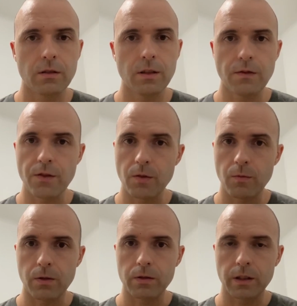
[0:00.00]
in the
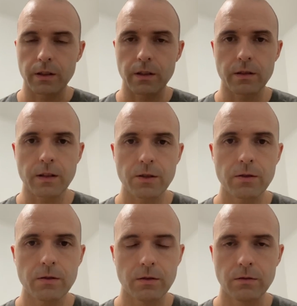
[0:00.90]
board
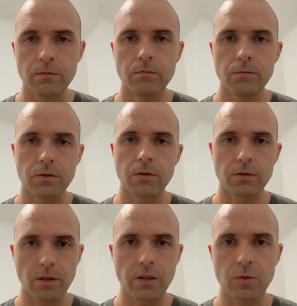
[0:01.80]
architecture or on your
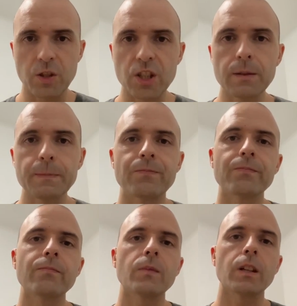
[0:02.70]
target machine
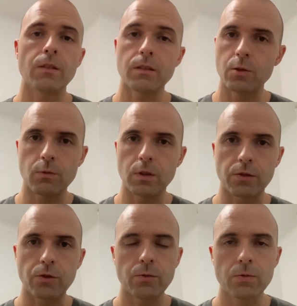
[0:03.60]
that you
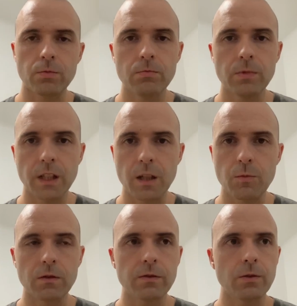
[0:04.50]
want to
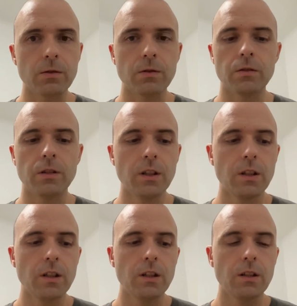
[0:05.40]
enable for
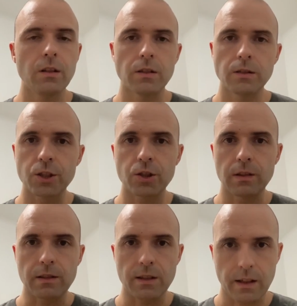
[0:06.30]

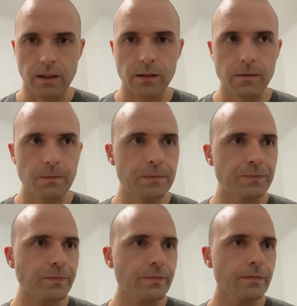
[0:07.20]
additional checks.
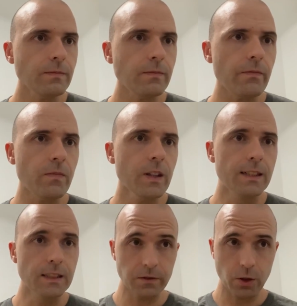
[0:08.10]

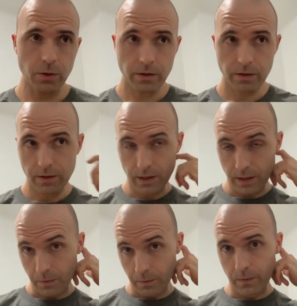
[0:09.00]
Of course,
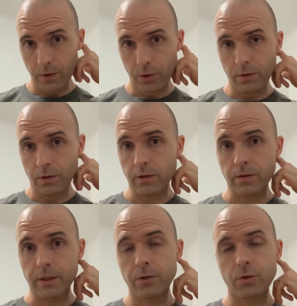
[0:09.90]
you'll also
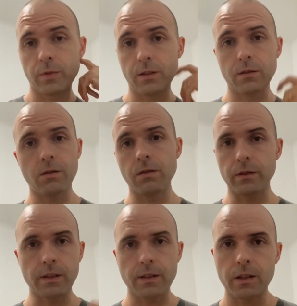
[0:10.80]
need to build all the
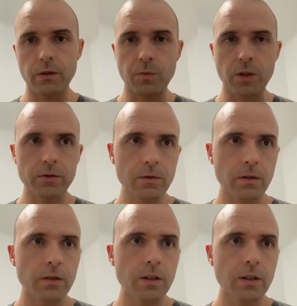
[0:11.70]
necessary modules.